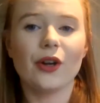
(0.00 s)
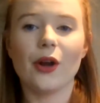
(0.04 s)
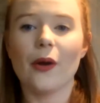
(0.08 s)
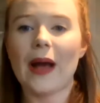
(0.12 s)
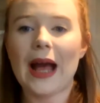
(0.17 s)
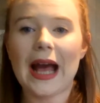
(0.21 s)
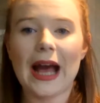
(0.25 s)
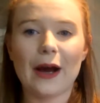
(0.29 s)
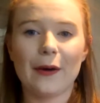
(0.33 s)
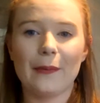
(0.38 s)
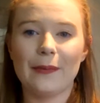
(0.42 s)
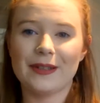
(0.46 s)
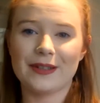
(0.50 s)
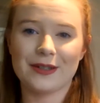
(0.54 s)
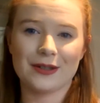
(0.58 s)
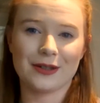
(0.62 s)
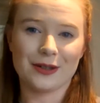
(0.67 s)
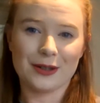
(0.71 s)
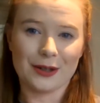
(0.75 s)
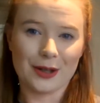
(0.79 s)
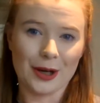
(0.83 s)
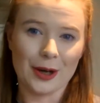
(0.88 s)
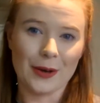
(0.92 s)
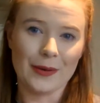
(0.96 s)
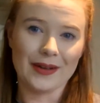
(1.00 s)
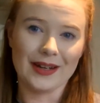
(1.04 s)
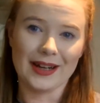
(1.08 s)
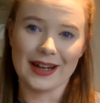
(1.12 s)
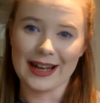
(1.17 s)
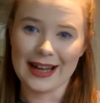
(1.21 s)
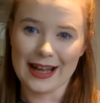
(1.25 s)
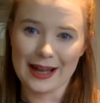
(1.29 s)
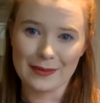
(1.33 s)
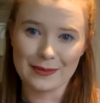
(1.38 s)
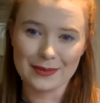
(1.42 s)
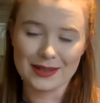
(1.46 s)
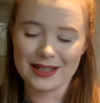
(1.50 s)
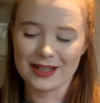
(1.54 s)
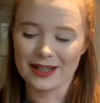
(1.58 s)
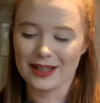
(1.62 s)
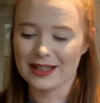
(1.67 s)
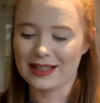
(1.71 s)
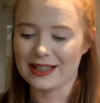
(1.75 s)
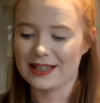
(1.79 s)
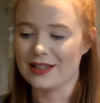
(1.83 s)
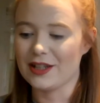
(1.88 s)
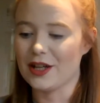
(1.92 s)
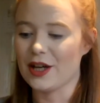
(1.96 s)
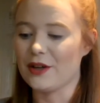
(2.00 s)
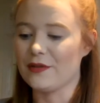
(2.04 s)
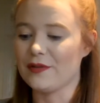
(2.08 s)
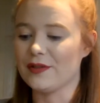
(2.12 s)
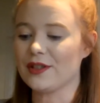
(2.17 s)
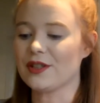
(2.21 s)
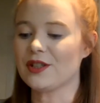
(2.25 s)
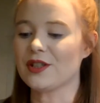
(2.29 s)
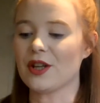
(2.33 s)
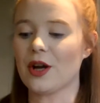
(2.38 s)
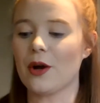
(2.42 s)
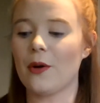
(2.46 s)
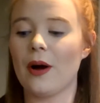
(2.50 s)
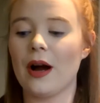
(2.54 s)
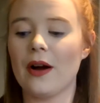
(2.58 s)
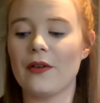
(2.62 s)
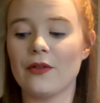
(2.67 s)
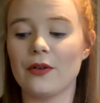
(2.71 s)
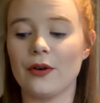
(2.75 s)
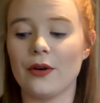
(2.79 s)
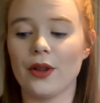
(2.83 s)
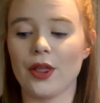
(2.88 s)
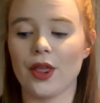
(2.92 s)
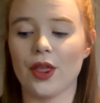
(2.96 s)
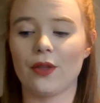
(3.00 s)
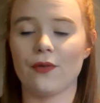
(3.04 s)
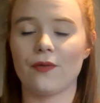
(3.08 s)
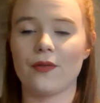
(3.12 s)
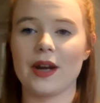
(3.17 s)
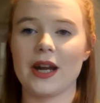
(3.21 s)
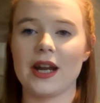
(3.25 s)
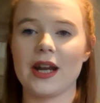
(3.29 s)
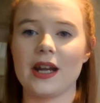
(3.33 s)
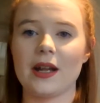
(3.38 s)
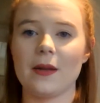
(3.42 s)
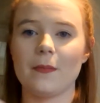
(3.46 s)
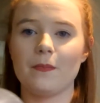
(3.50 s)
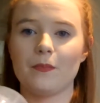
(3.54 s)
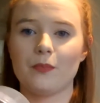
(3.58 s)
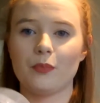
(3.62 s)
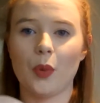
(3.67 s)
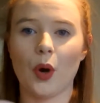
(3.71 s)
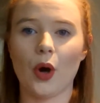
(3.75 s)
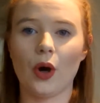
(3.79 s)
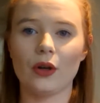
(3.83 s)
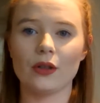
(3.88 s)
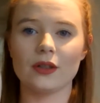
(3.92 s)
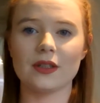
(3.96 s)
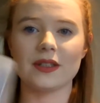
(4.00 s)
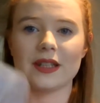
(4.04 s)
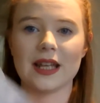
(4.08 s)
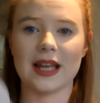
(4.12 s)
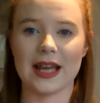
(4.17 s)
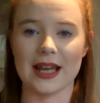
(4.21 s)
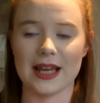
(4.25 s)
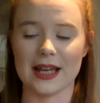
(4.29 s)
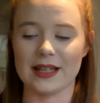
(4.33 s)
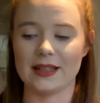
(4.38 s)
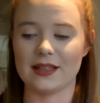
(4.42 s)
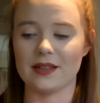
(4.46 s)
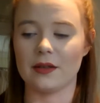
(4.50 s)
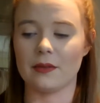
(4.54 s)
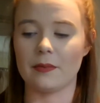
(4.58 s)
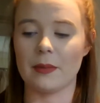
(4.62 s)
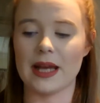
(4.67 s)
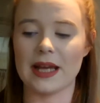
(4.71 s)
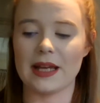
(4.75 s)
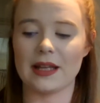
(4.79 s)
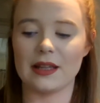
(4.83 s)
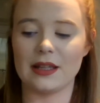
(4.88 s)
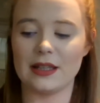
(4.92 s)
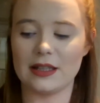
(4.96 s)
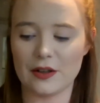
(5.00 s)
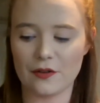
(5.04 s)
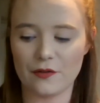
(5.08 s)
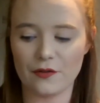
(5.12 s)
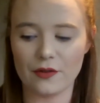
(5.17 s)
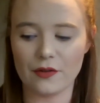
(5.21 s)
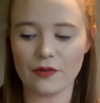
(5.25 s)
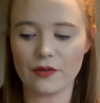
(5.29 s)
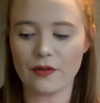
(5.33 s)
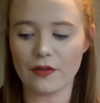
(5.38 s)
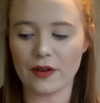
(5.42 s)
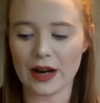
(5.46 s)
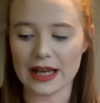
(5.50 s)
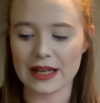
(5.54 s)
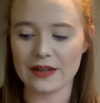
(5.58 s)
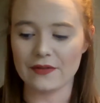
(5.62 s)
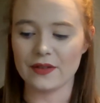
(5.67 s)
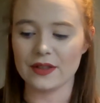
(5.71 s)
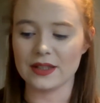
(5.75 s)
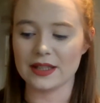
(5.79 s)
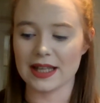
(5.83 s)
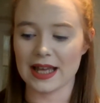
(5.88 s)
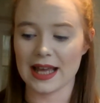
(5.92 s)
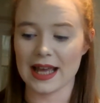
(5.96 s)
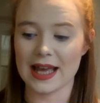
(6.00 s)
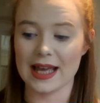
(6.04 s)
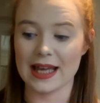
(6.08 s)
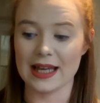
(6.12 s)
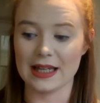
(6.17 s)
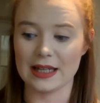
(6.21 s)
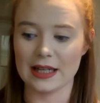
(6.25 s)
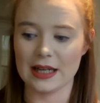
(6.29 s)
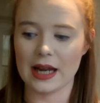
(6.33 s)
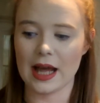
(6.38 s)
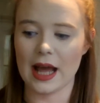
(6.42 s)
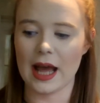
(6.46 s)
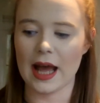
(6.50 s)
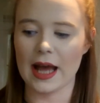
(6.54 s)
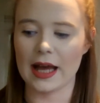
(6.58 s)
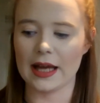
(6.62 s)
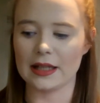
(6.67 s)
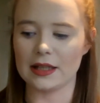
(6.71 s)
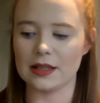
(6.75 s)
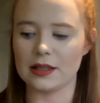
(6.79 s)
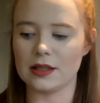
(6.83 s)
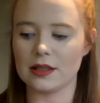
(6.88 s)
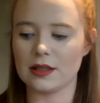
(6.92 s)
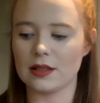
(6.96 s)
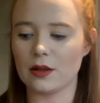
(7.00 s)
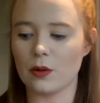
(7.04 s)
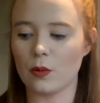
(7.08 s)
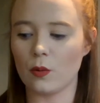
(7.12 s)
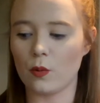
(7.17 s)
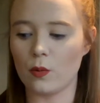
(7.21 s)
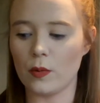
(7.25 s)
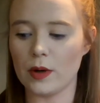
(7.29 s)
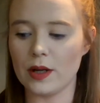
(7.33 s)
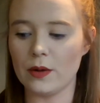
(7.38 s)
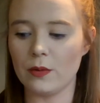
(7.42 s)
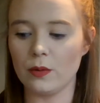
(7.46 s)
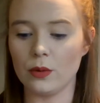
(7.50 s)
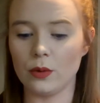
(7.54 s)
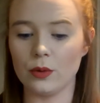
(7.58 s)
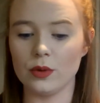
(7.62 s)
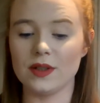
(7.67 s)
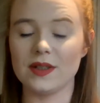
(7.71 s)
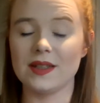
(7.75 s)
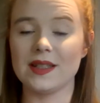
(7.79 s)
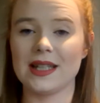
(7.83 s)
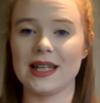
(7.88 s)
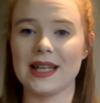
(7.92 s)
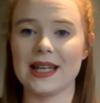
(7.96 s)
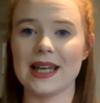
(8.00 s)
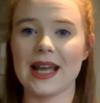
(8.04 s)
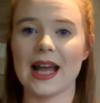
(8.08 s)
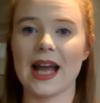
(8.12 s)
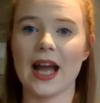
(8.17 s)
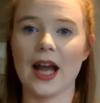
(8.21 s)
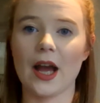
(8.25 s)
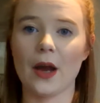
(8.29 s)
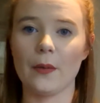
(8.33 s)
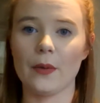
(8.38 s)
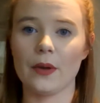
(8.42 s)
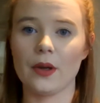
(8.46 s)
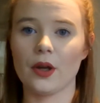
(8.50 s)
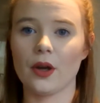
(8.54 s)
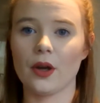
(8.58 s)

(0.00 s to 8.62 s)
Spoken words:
know how it's going to go, and I am slightly nervous. So I've got 3 pots here to make the different flavours in, and we will see how it